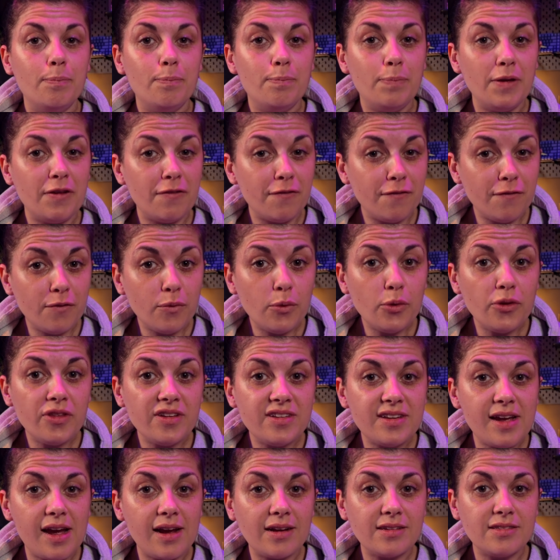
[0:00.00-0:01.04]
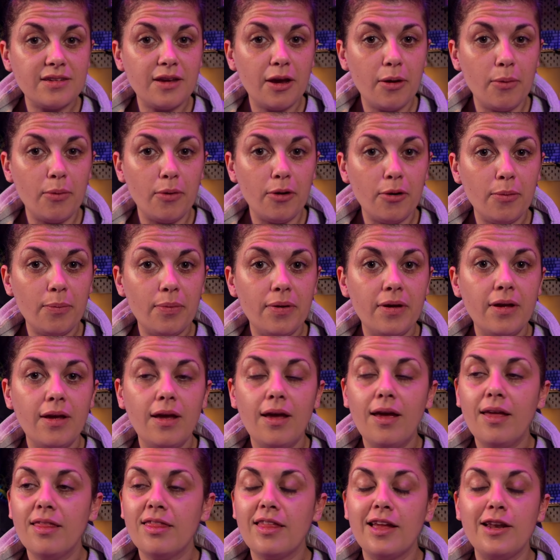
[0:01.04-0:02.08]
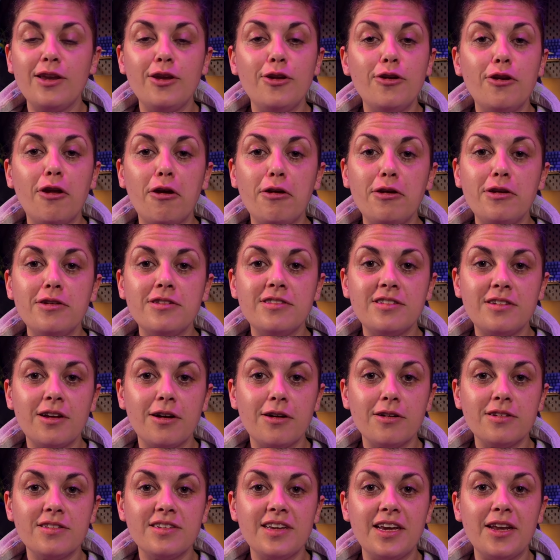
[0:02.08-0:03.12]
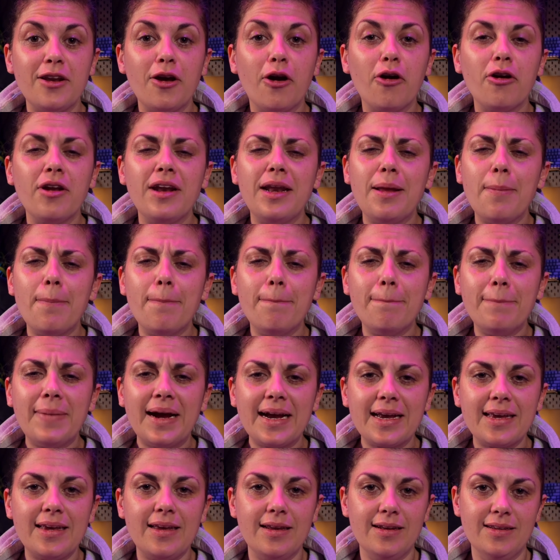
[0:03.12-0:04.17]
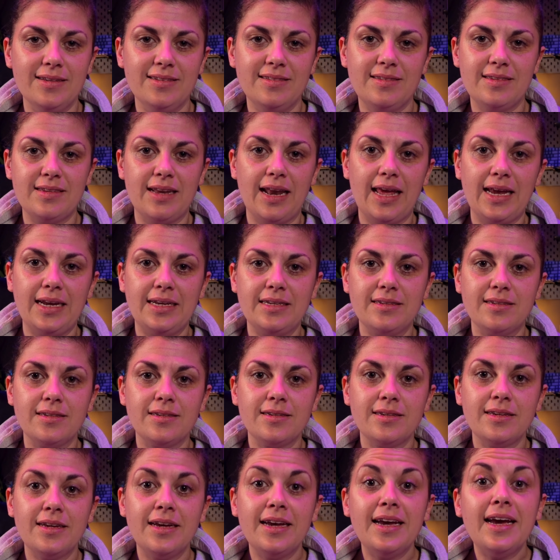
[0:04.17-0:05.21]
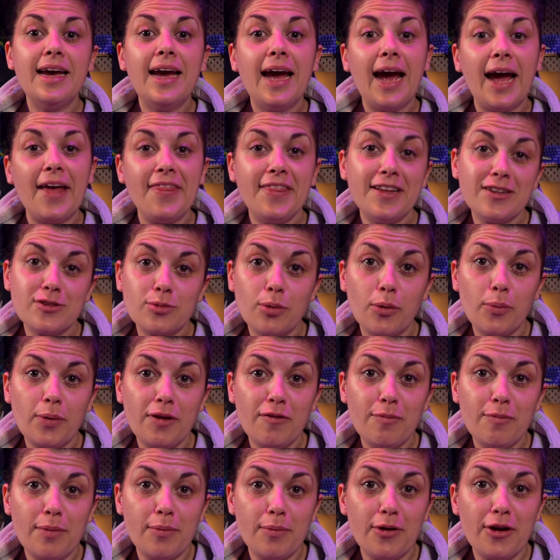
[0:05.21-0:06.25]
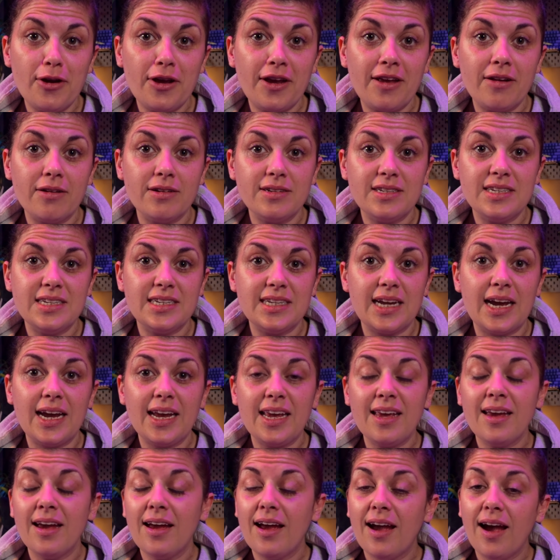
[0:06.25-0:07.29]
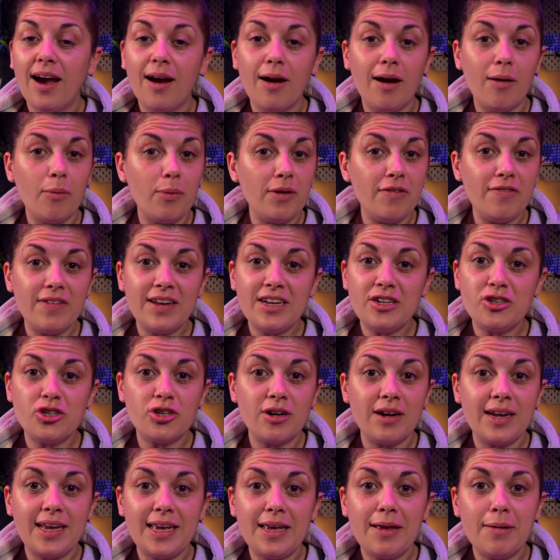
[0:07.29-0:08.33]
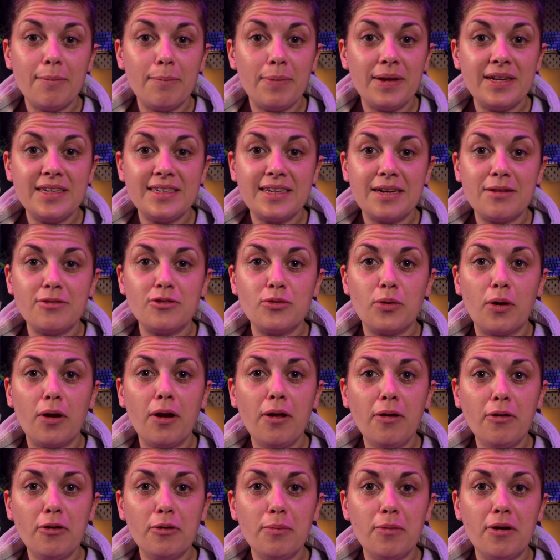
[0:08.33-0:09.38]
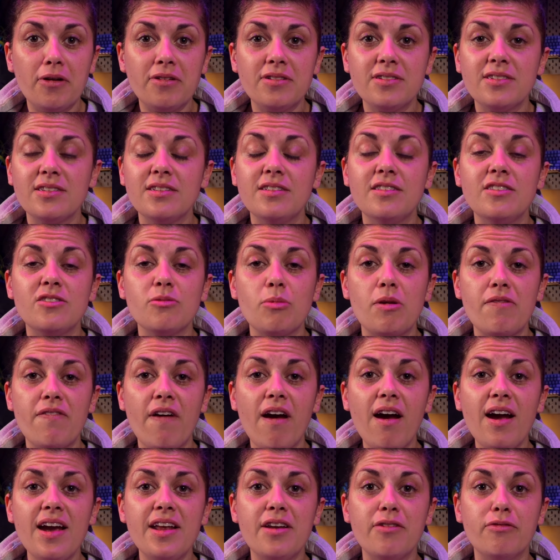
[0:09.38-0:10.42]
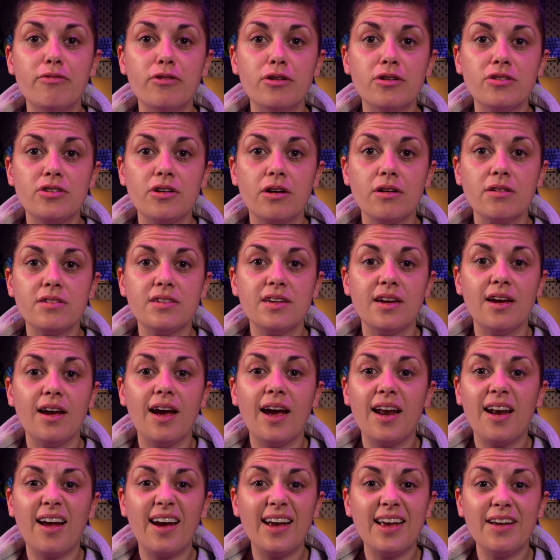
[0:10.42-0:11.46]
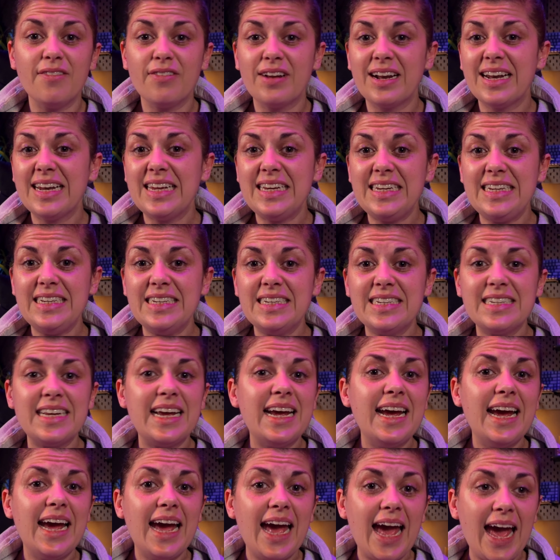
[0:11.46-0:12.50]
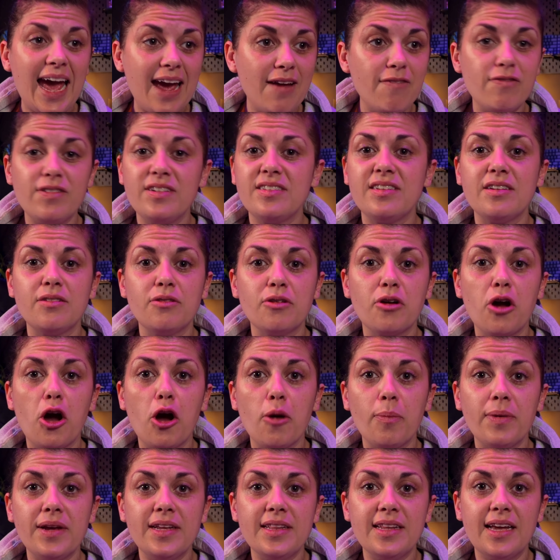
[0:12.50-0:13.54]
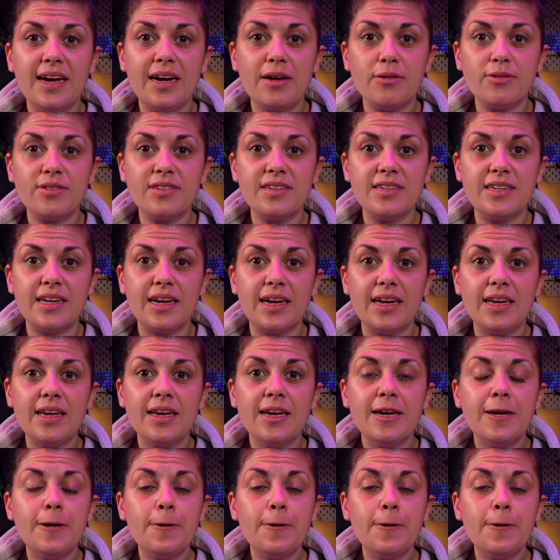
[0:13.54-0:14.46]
before the decks go up, then you know you're starting on an immaculate slate. And that's what we've been working on today. We've literally been down to our local Morrison's, we've hired a rug doctor, and I have cleaned every single carpet in the house today.